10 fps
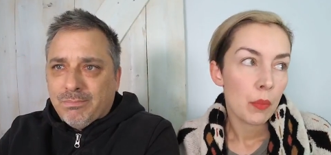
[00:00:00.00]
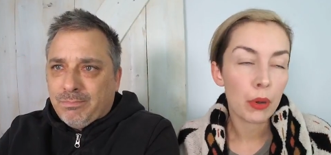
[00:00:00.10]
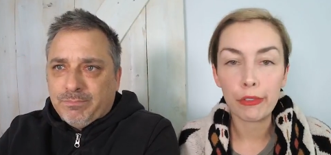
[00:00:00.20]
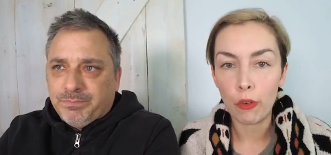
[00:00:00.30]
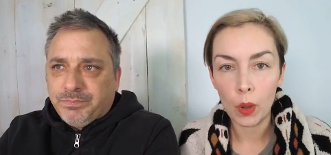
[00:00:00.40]

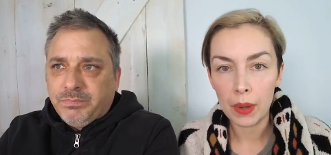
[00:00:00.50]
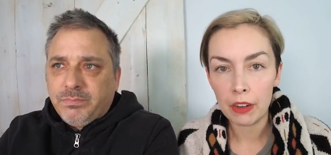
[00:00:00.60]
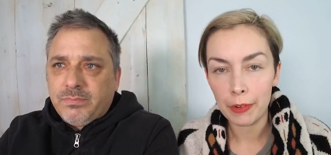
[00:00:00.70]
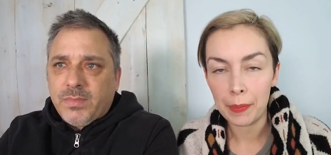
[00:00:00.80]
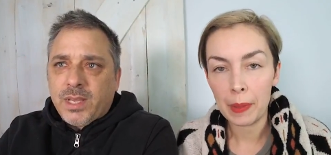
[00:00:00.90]

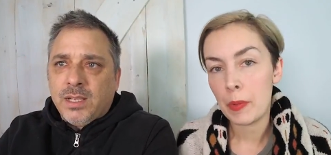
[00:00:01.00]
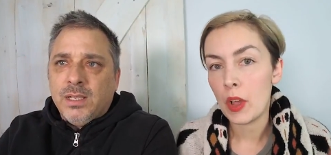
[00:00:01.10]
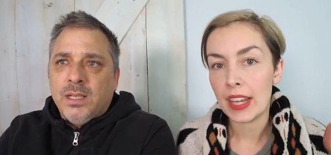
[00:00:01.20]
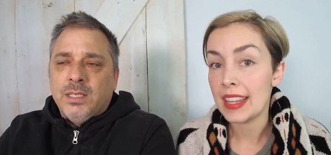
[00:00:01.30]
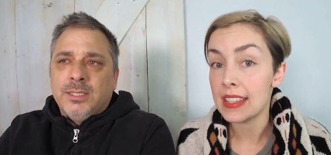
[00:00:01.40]
Speaker 1: performing for
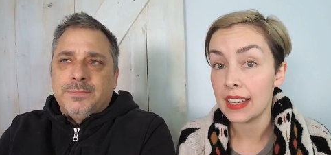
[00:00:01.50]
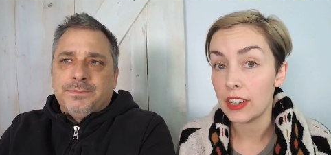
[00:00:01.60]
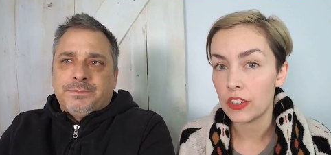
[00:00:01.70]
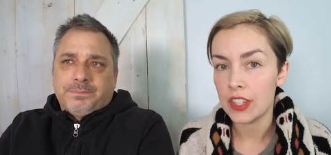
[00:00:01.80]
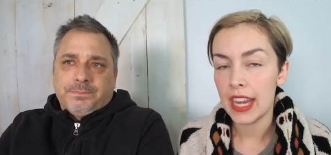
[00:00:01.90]
people, and he's an
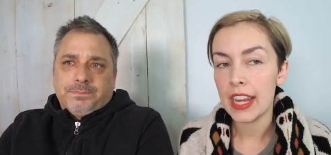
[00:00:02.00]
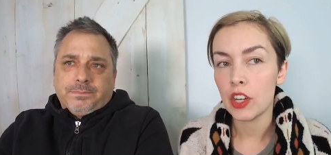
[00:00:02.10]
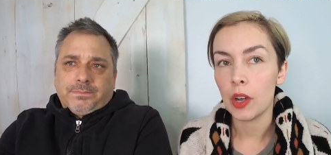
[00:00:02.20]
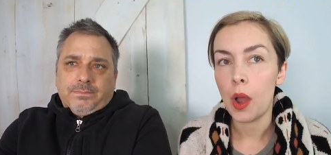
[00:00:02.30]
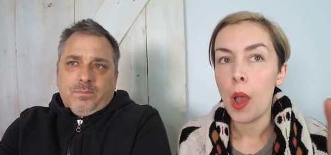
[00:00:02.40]

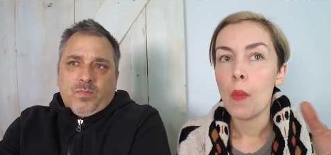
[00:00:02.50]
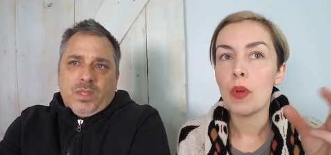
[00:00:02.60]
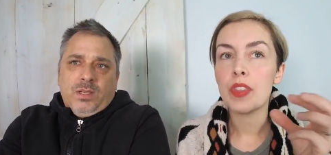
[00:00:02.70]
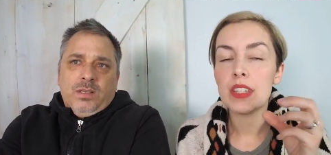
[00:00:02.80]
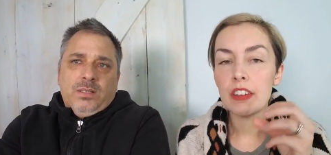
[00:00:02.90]
entertainer.
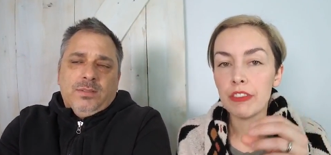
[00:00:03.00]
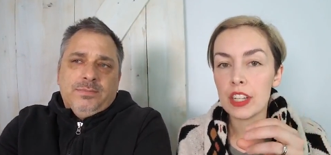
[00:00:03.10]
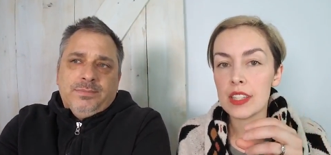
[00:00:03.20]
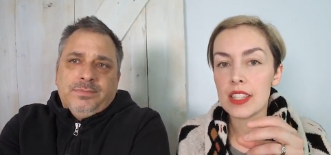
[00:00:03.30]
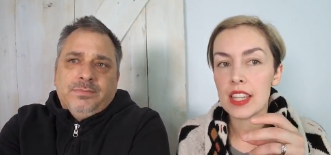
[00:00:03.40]
But the
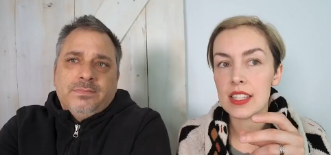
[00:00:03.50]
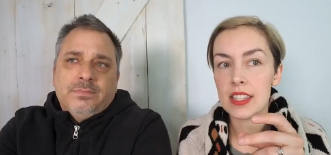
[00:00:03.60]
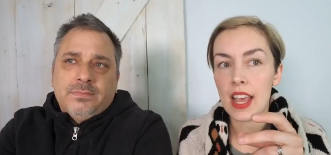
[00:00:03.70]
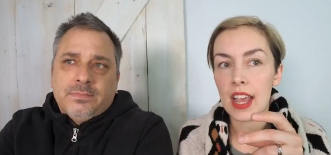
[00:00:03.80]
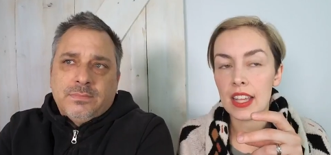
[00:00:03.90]
difference
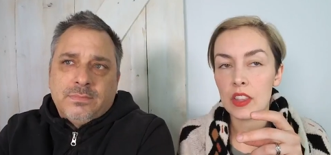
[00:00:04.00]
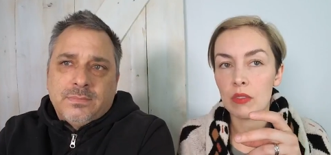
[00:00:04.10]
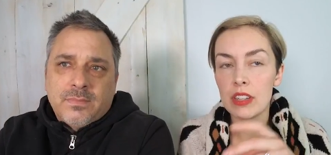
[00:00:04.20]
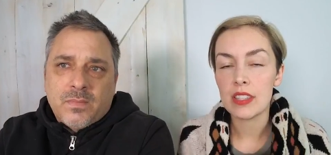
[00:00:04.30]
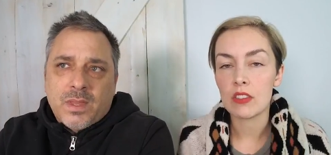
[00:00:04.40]
is that
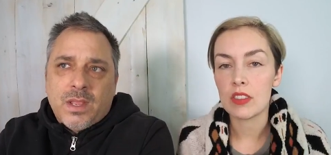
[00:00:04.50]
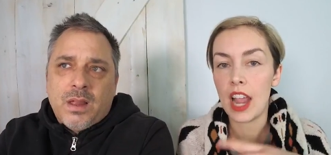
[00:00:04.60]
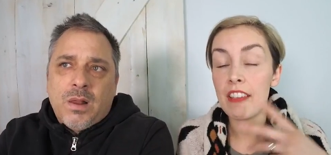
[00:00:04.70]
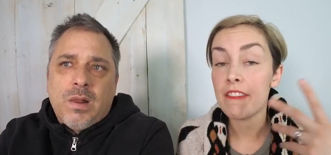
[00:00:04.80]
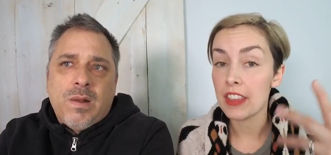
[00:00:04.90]

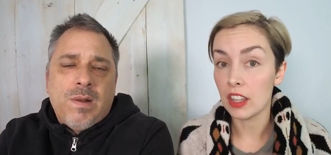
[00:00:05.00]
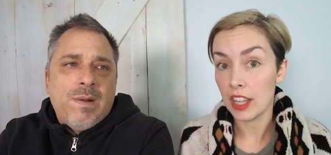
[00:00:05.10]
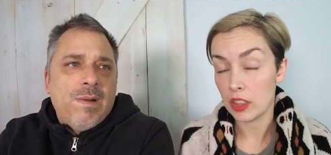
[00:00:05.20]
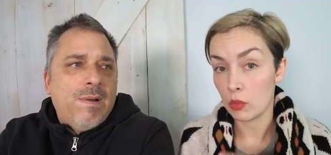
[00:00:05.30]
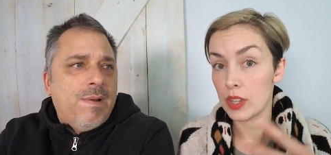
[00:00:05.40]
I feel
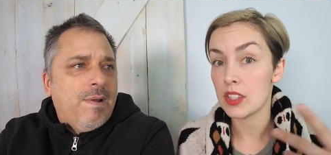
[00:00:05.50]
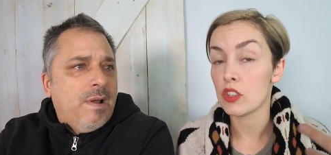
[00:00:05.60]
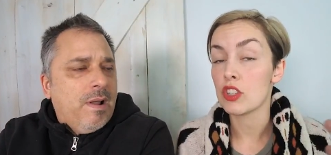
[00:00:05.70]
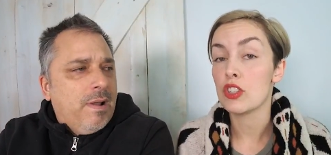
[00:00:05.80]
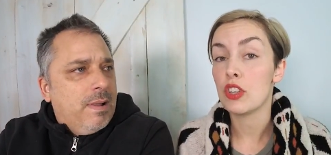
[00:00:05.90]
like the reason
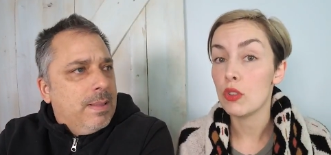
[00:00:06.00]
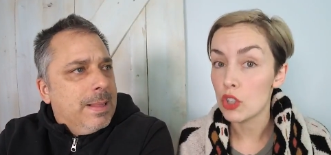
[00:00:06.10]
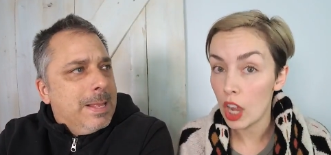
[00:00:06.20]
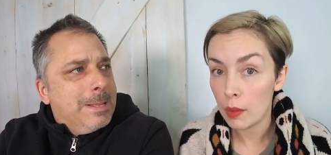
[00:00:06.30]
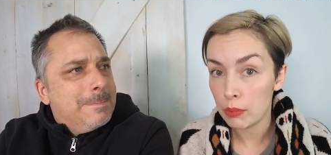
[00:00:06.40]
there's this
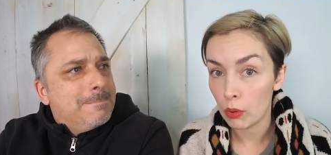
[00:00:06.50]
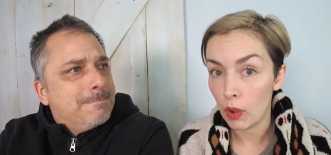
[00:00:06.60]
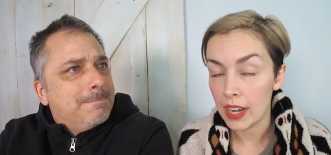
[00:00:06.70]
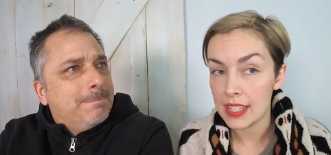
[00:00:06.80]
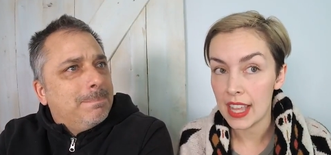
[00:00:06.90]
huge
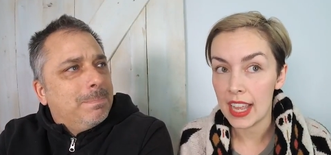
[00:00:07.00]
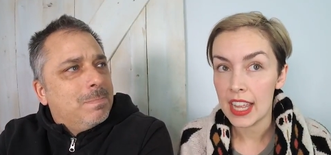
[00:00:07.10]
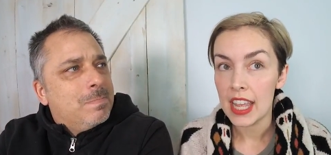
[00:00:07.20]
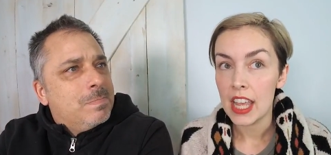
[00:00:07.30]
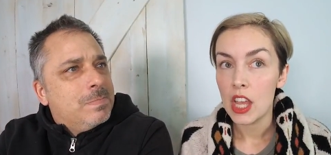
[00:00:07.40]
uproar is
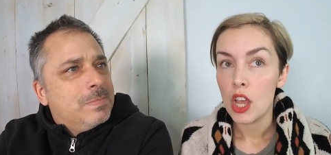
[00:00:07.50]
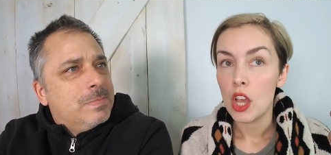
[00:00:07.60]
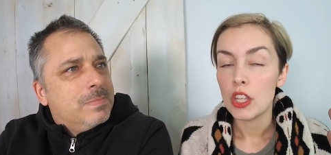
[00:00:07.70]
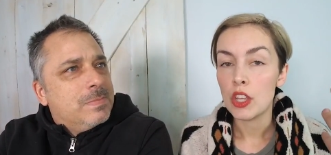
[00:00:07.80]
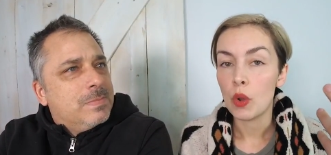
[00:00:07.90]
that
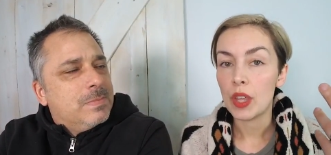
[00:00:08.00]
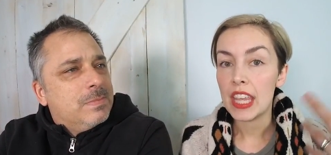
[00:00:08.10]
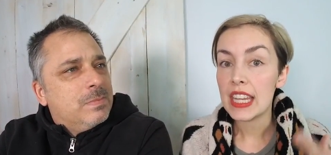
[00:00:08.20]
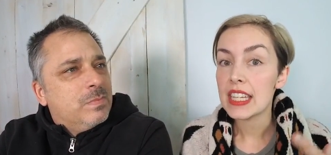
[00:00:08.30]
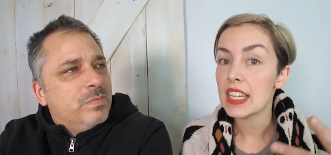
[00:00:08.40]
you know,
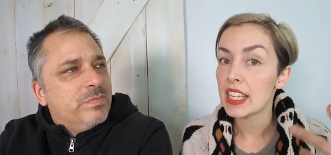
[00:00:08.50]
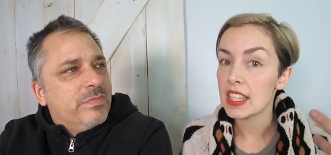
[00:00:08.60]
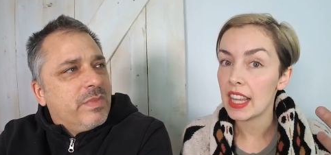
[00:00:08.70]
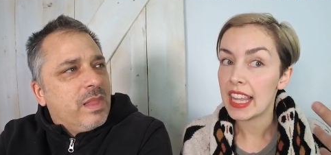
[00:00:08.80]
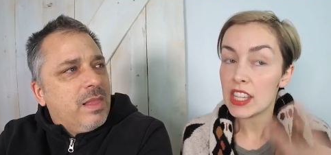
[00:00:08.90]
he
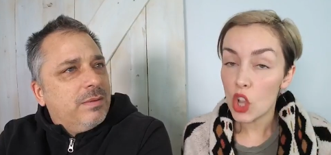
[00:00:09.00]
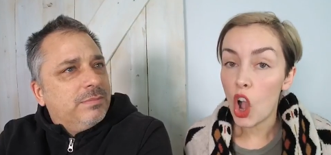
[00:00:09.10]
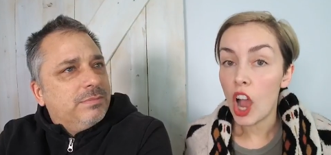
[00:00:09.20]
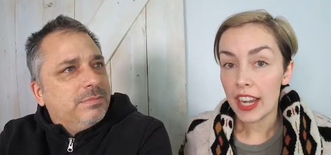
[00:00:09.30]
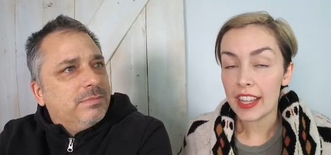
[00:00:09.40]
didn't, like, his
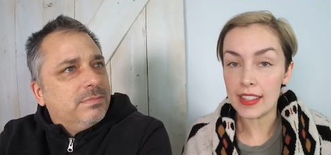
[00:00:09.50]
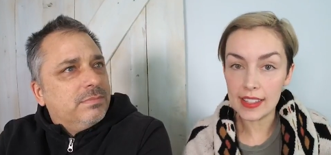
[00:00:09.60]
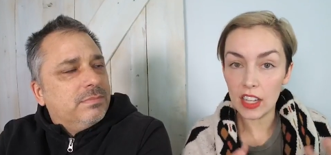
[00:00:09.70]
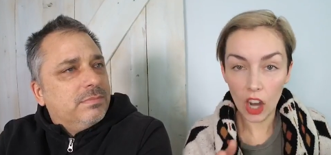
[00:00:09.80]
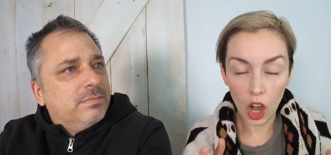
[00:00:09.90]

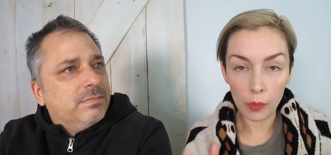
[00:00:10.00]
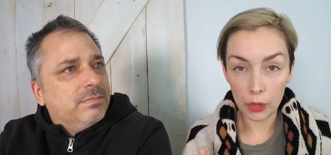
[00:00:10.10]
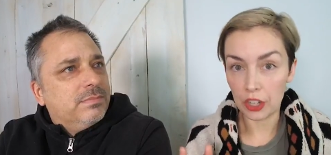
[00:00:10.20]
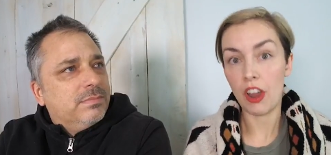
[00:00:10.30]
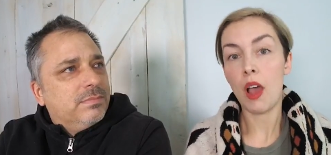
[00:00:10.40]
audience are
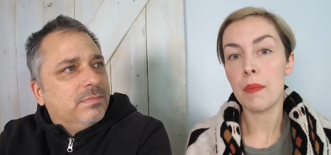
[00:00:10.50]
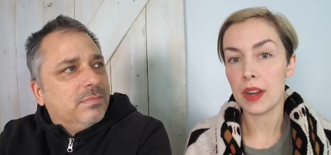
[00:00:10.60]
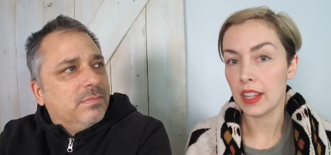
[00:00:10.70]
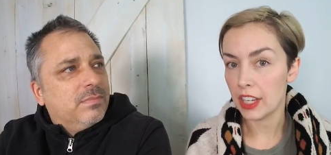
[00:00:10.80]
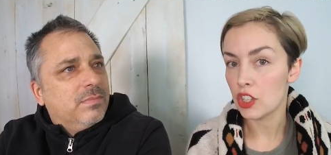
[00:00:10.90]

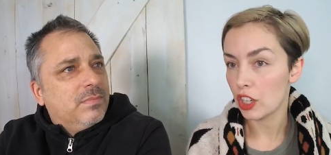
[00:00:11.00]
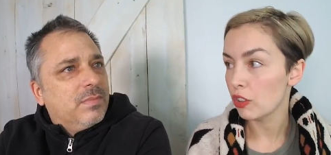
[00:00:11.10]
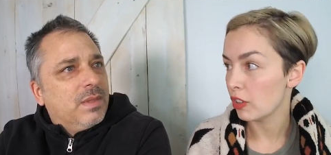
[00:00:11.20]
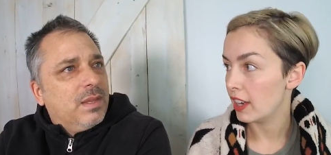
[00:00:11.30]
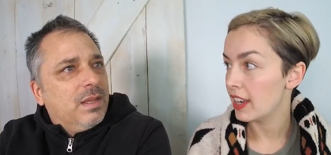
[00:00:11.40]
predominantly
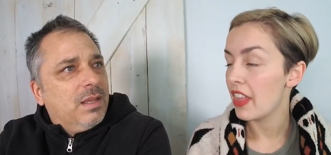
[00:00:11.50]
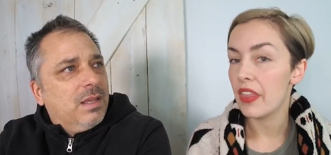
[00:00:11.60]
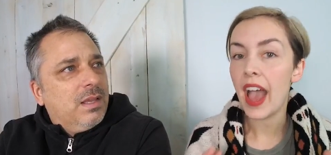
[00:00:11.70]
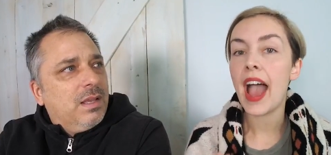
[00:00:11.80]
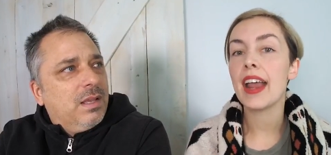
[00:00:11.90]
children.
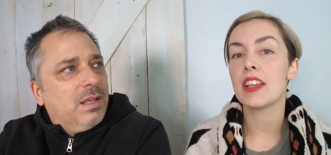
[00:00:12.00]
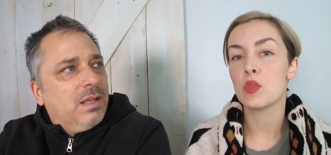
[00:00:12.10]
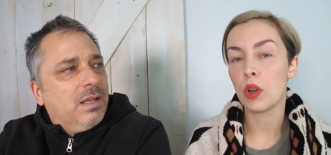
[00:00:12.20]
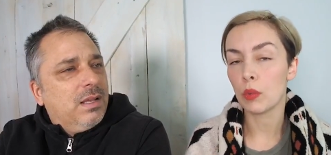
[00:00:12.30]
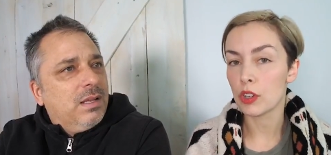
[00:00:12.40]
That
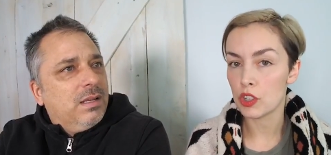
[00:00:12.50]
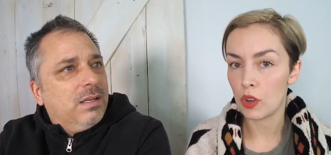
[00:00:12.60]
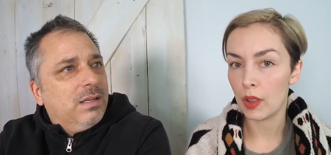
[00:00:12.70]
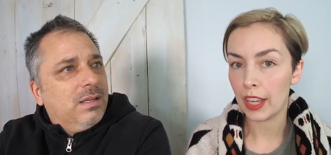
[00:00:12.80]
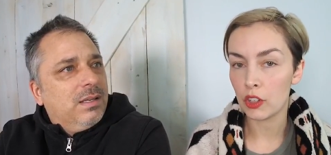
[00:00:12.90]
is where we're
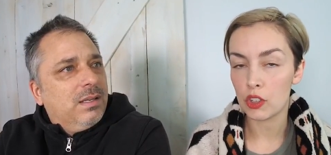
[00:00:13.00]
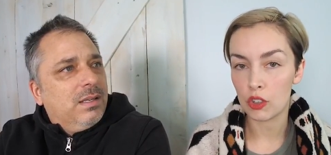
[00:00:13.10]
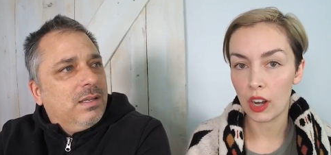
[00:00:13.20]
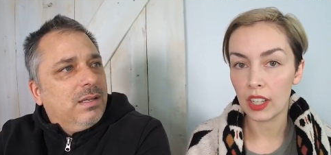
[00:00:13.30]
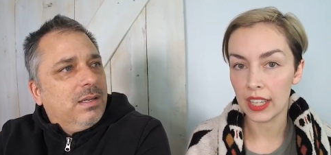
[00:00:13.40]

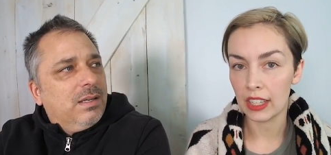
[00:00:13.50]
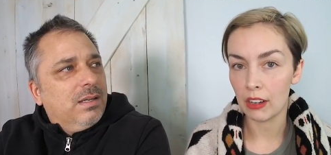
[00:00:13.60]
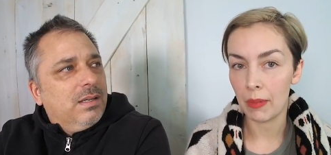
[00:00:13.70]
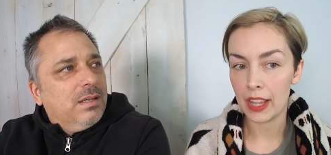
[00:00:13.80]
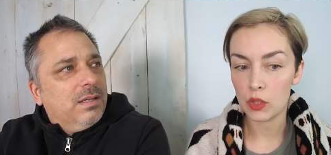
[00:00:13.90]
struggling a
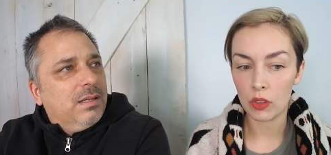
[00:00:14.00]
little bit.